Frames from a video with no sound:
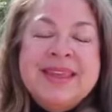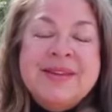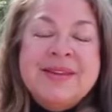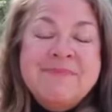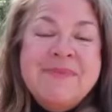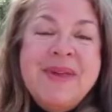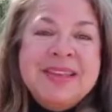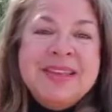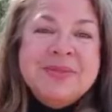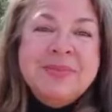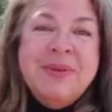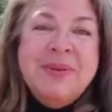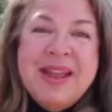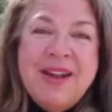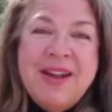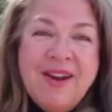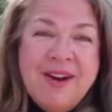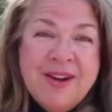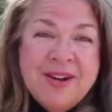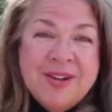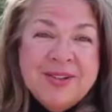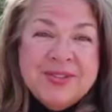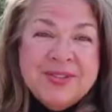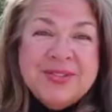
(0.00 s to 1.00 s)
It makes my
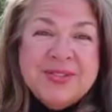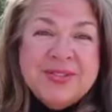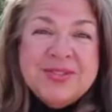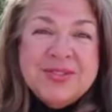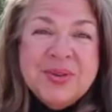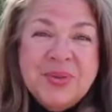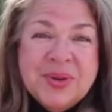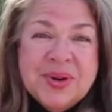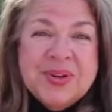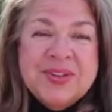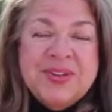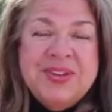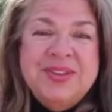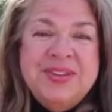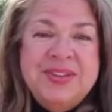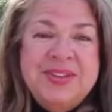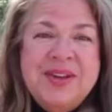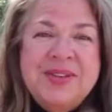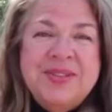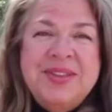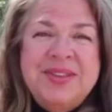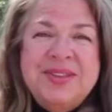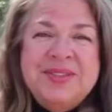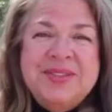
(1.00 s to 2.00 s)
heart soar to
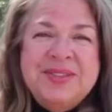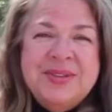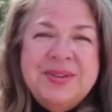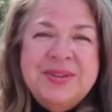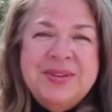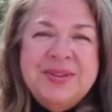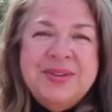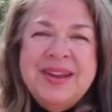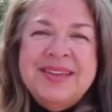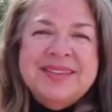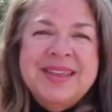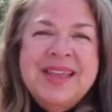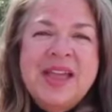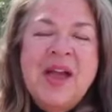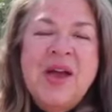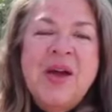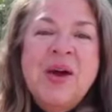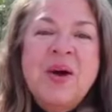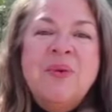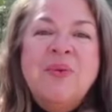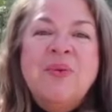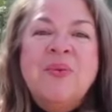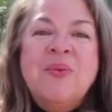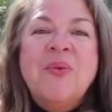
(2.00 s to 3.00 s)
know these stories.
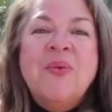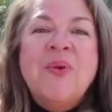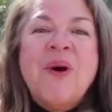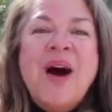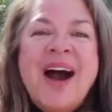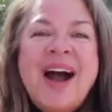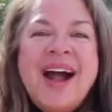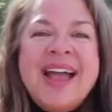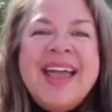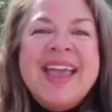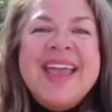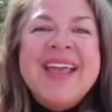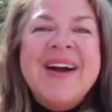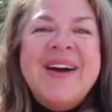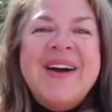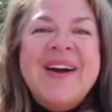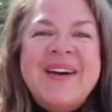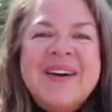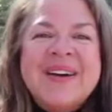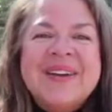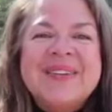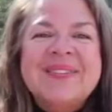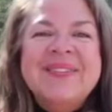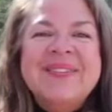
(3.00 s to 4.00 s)
Why
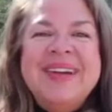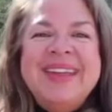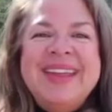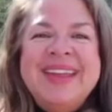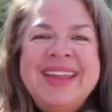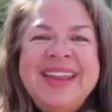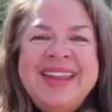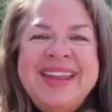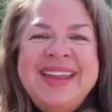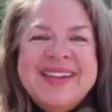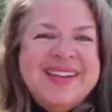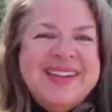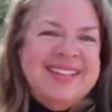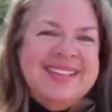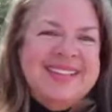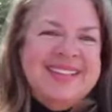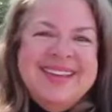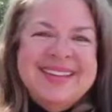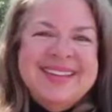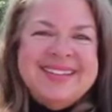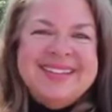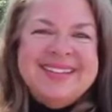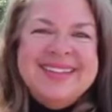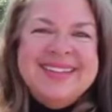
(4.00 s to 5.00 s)
aren't we hearing
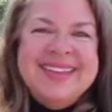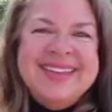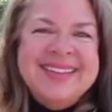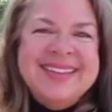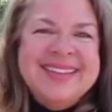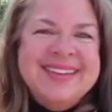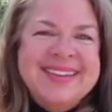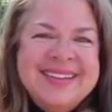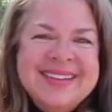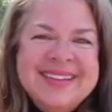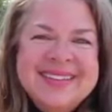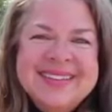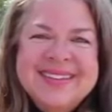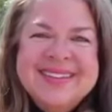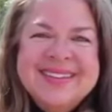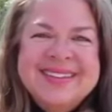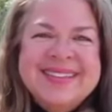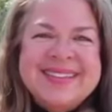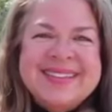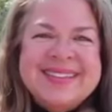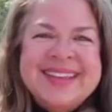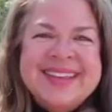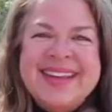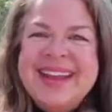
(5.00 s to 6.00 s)
this in the
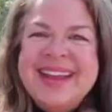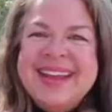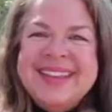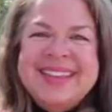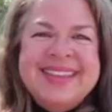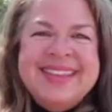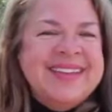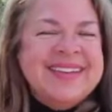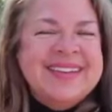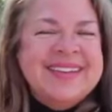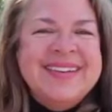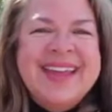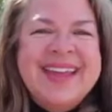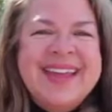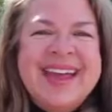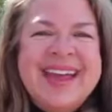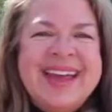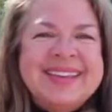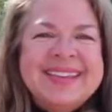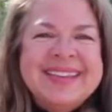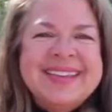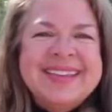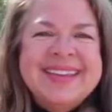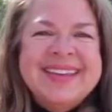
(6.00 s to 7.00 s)
news and on the
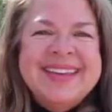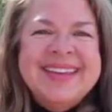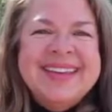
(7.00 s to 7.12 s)
internet?